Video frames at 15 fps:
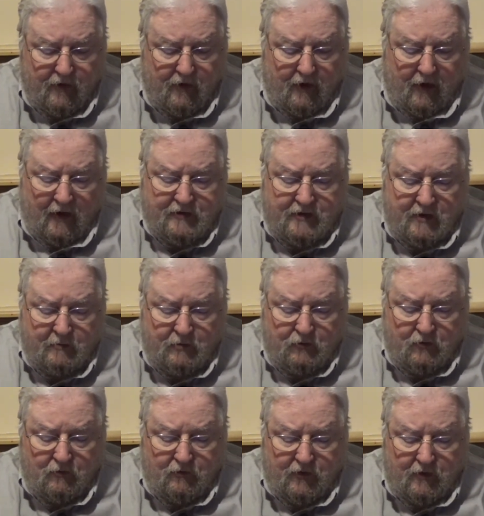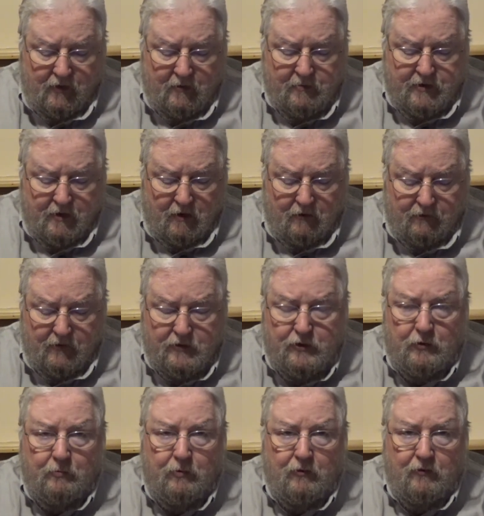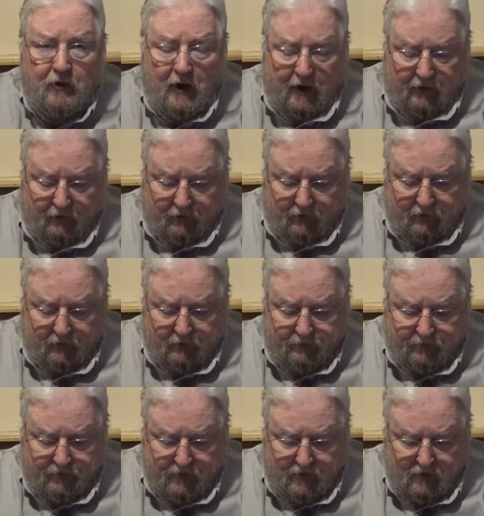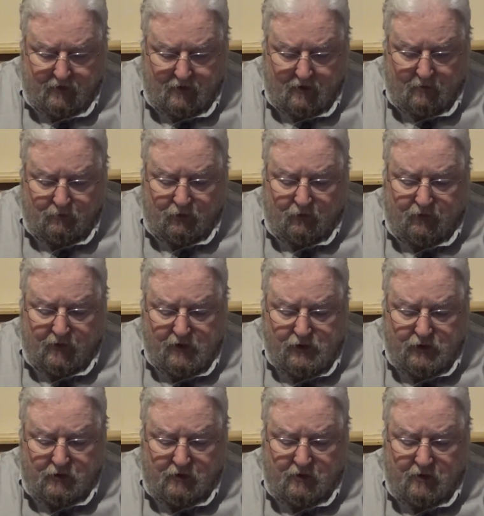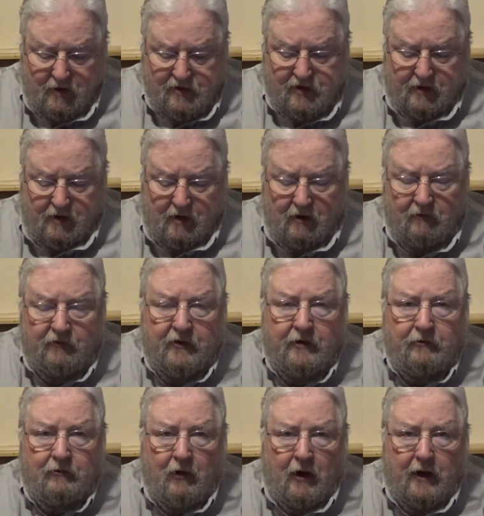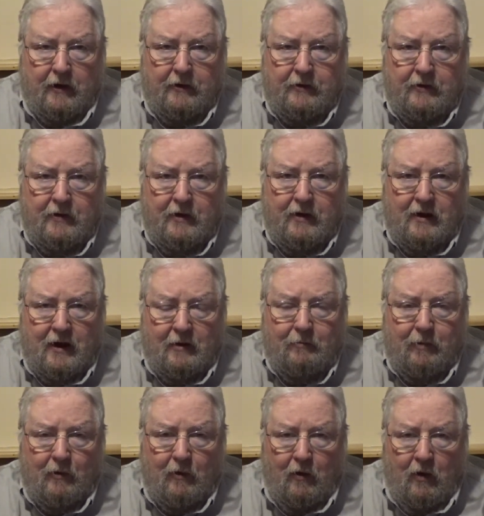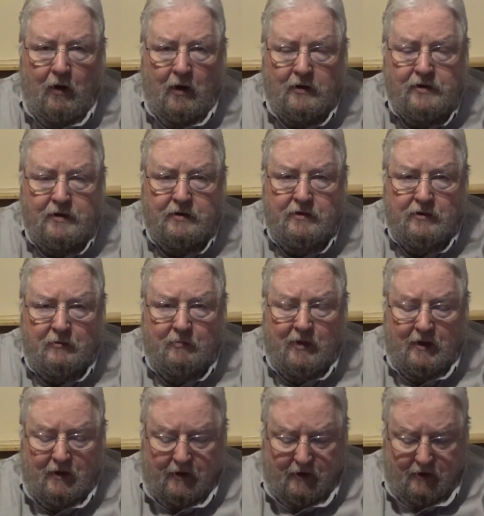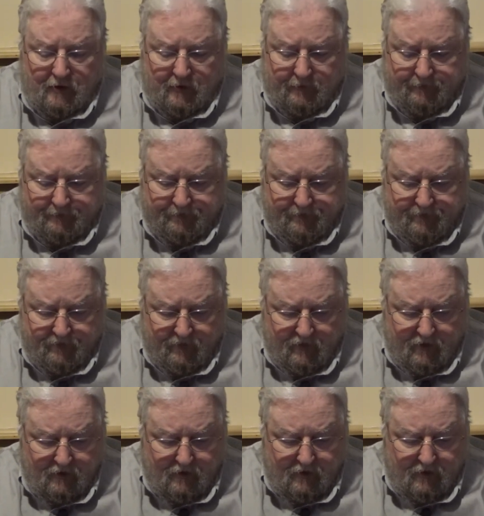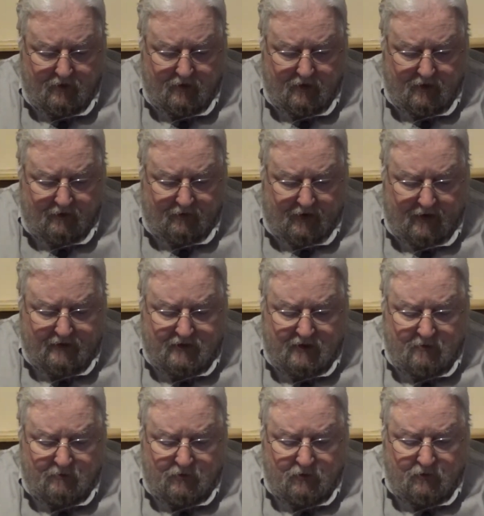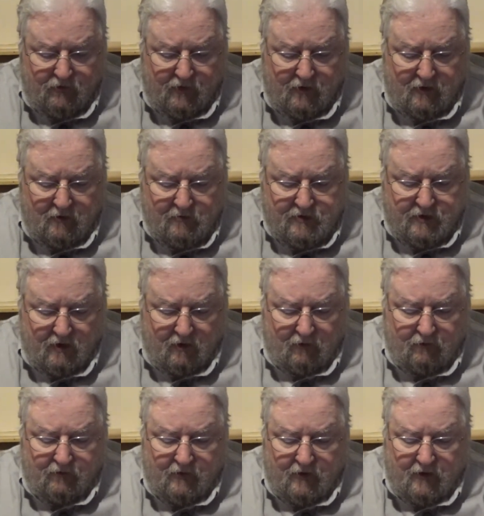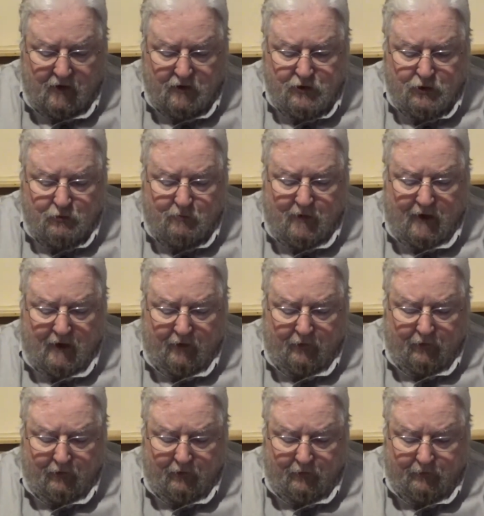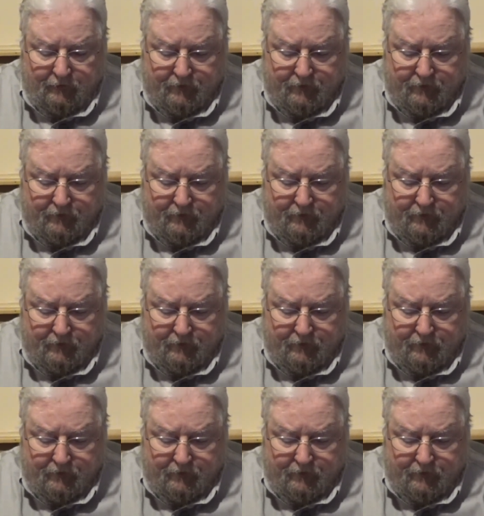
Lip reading: Ask him to reveal himself as your provider. Provision is a covenant right. It belongs to me. And ask him to reveal himself as your banner.